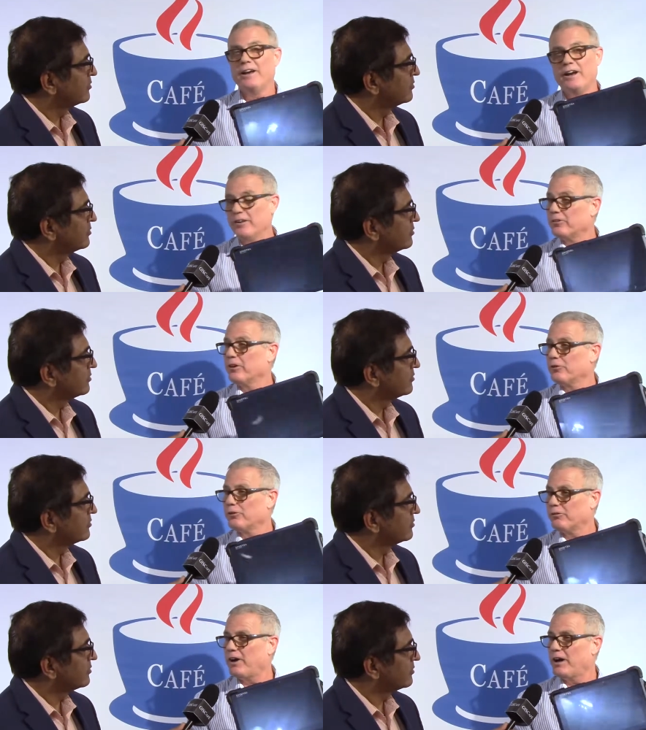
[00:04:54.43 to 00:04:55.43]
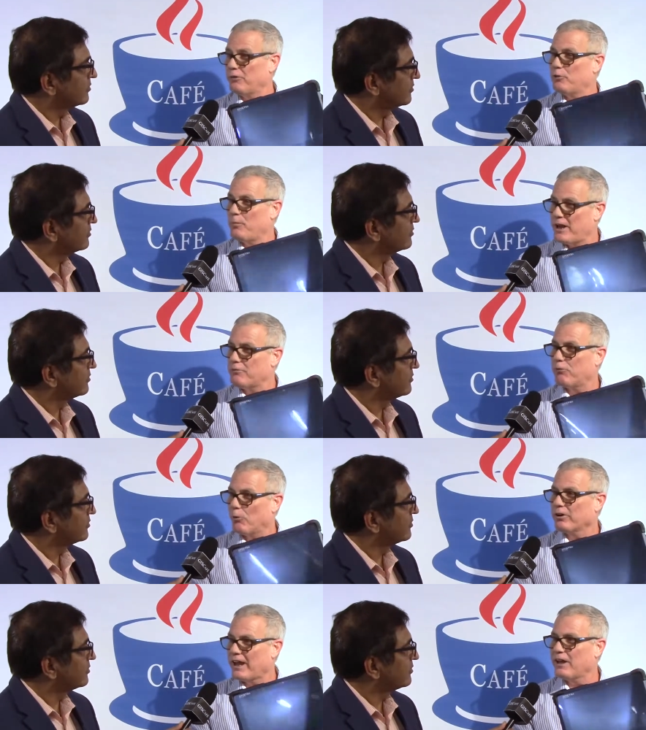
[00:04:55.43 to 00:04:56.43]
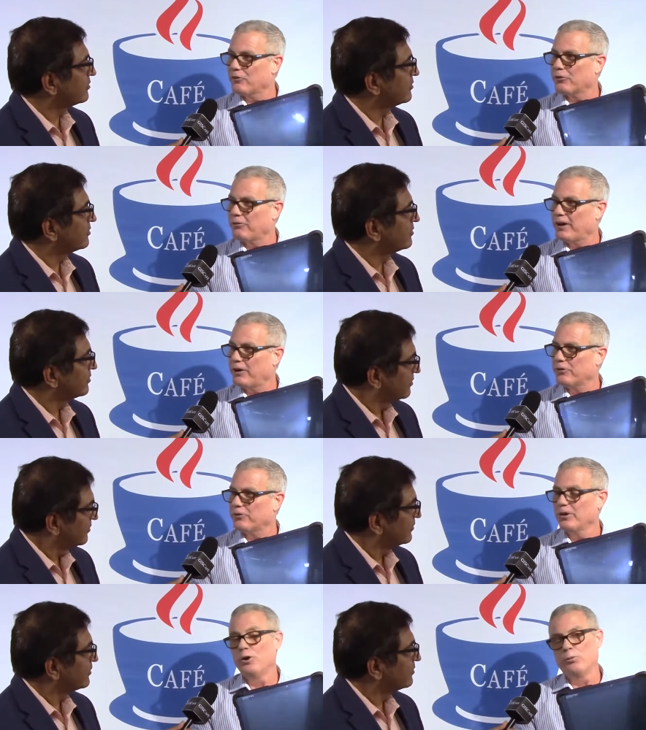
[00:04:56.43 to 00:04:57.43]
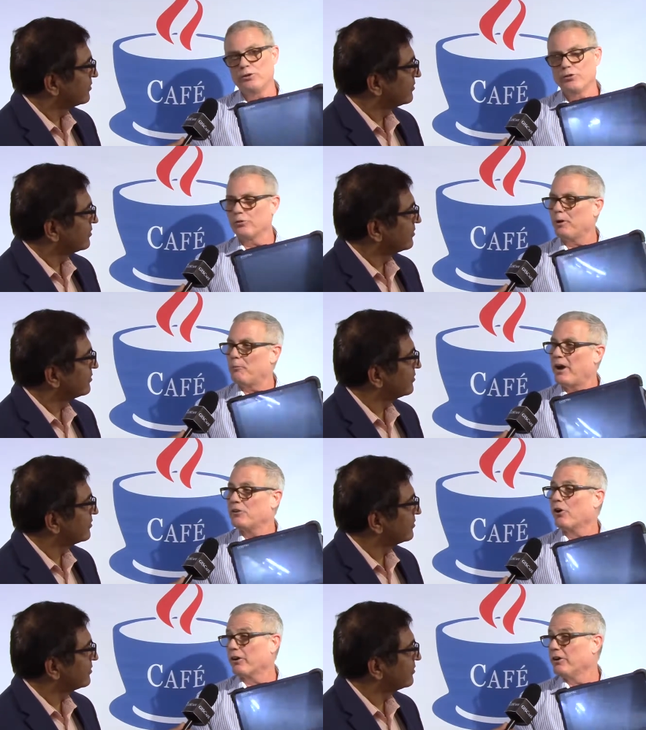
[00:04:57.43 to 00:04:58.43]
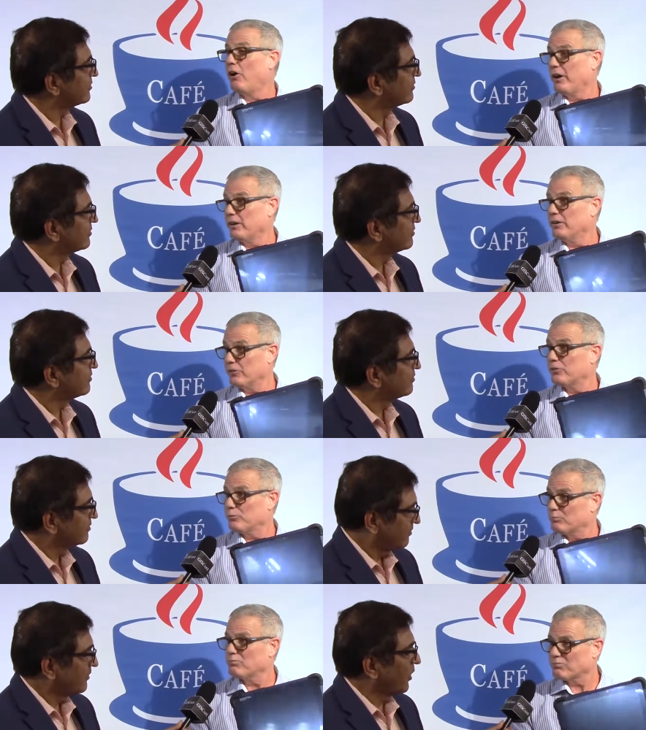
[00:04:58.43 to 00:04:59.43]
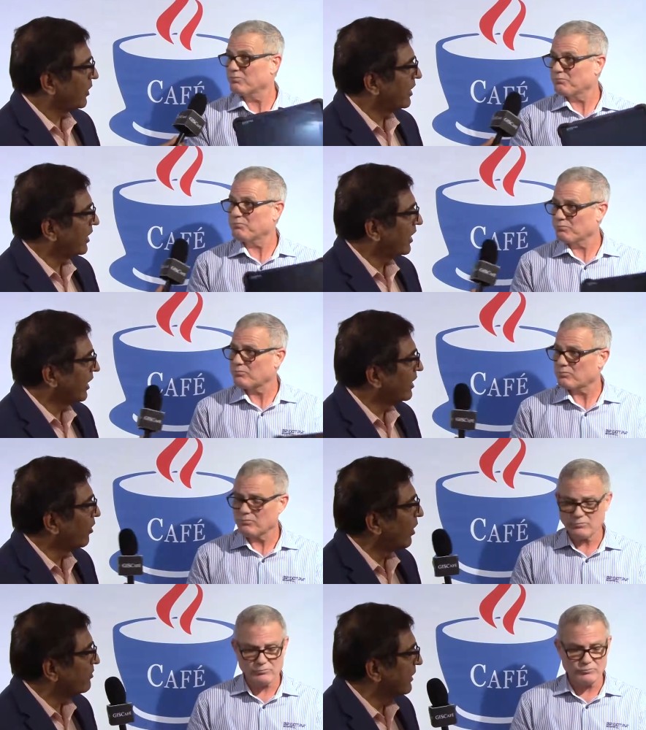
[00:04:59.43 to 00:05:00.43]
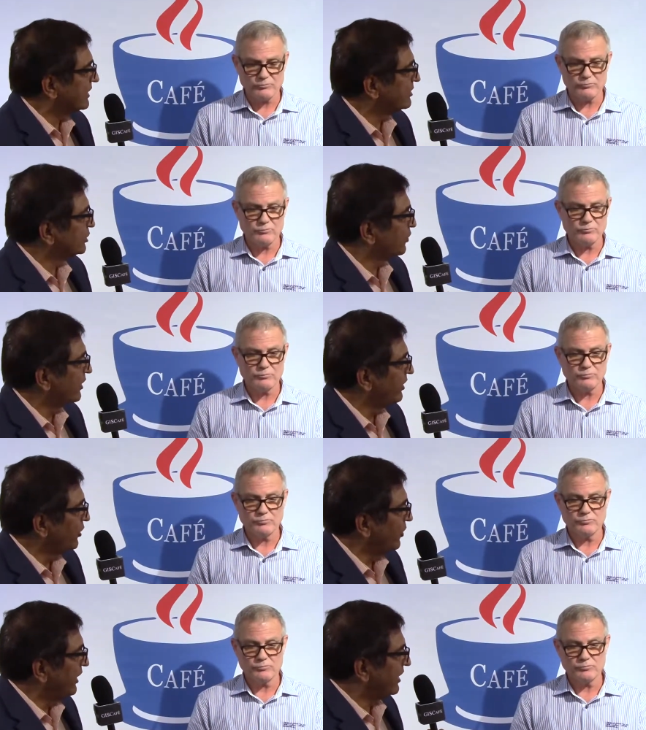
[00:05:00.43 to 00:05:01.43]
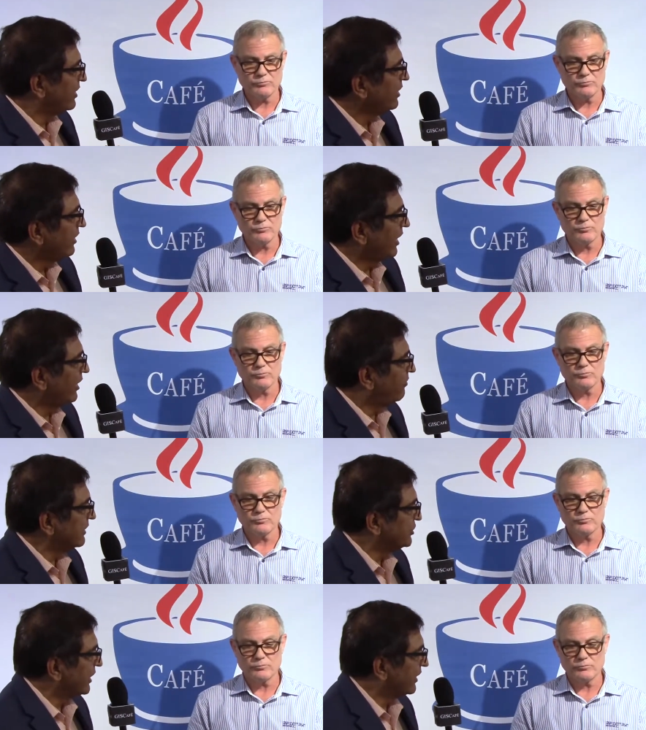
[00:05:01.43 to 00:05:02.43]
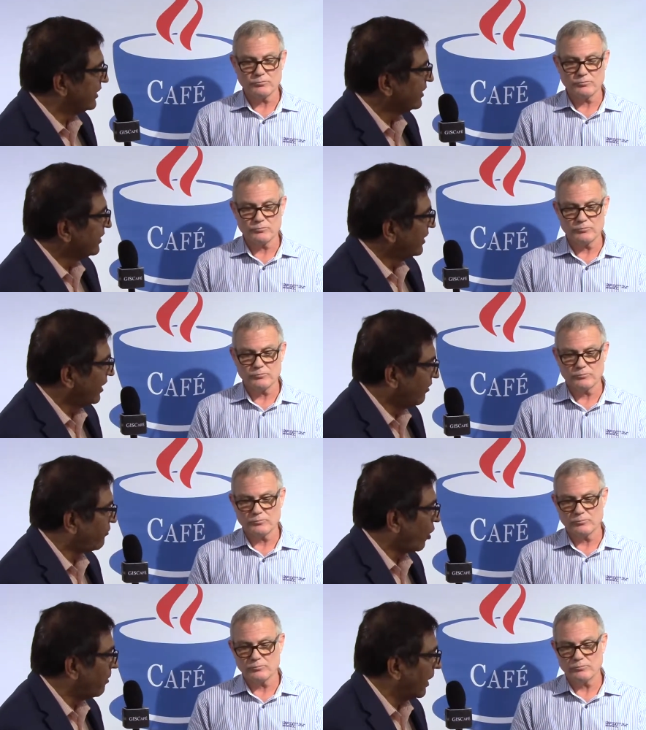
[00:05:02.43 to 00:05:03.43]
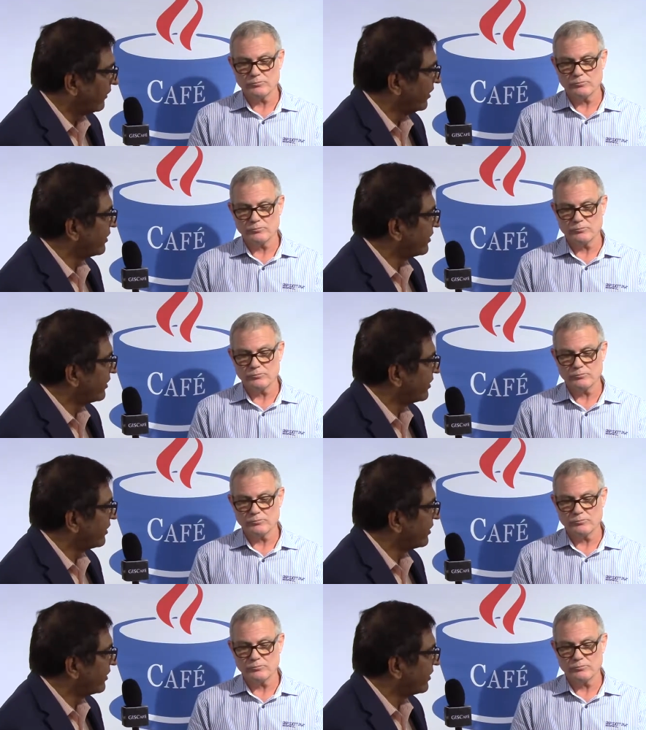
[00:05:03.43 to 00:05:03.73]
Speaker 1: and it's going to survive. It's made for land surveyors, which is uh, my target audience. Okay, and
Speaker 2: uh, what makes this one unique and differentiated uh, from other